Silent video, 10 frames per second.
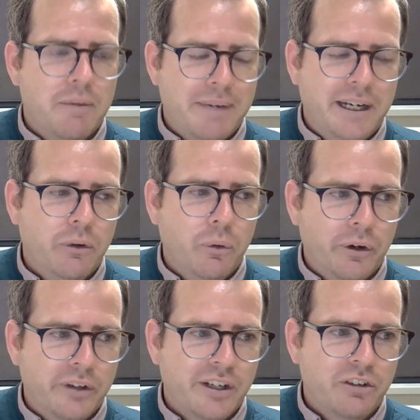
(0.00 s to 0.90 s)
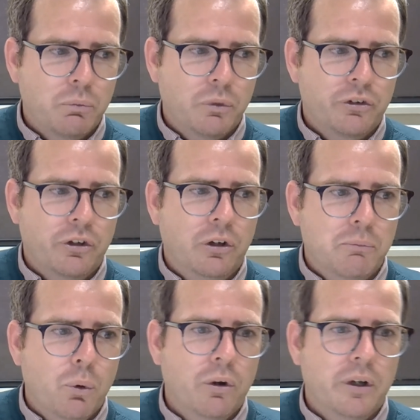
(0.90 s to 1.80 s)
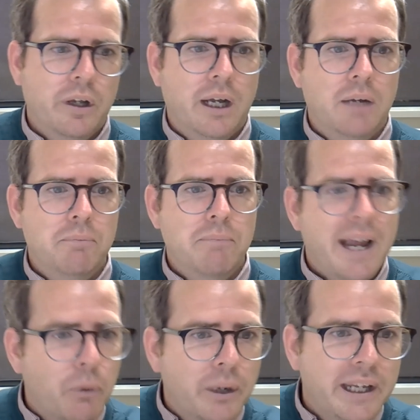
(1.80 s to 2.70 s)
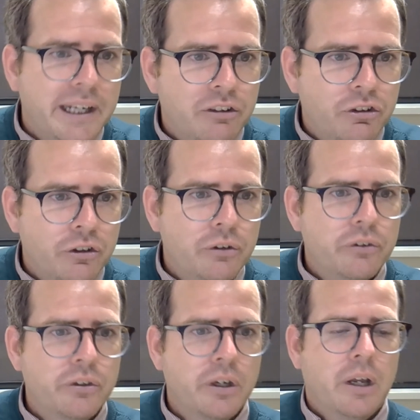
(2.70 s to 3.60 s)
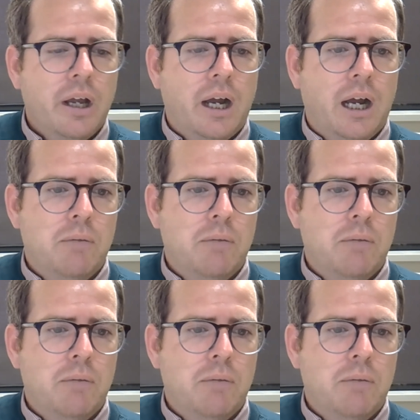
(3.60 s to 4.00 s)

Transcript: I mean, an organization wants to look more at um, equity issues mm-hmm.